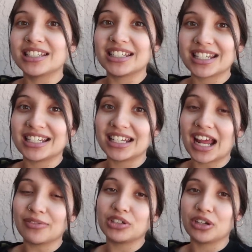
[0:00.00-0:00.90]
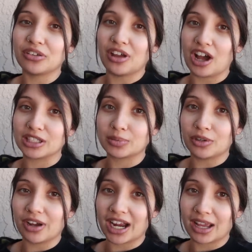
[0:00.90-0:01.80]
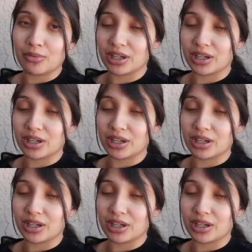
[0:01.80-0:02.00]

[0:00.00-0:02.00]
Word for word: Since I did have to go to the hospital and I